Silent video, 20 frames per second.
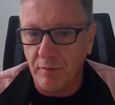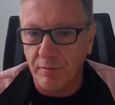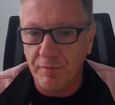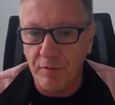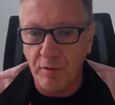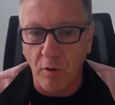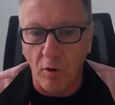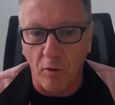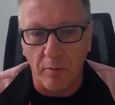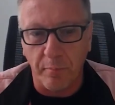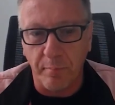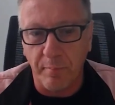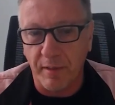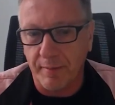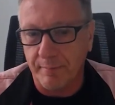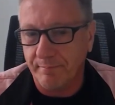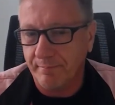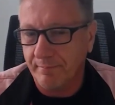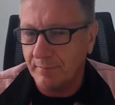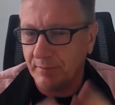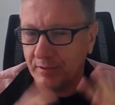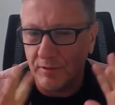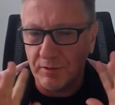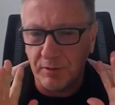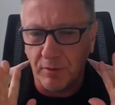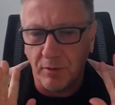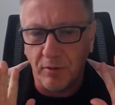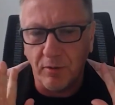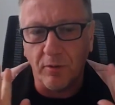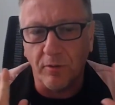of Corba,
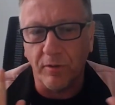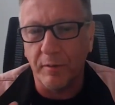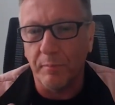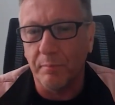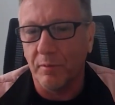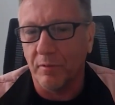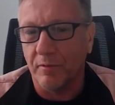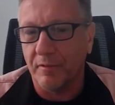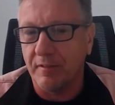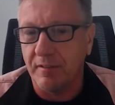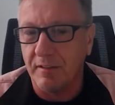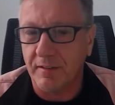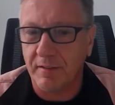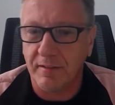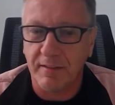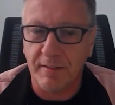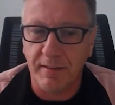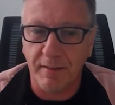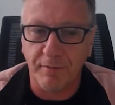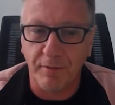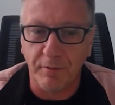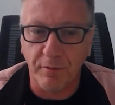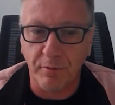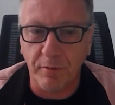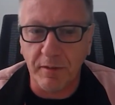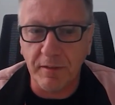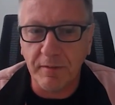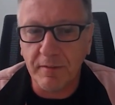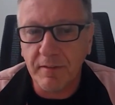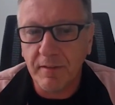which is a horrible thing, never
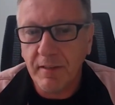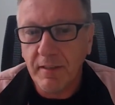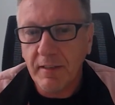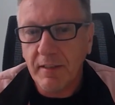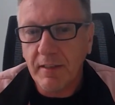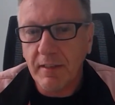do it.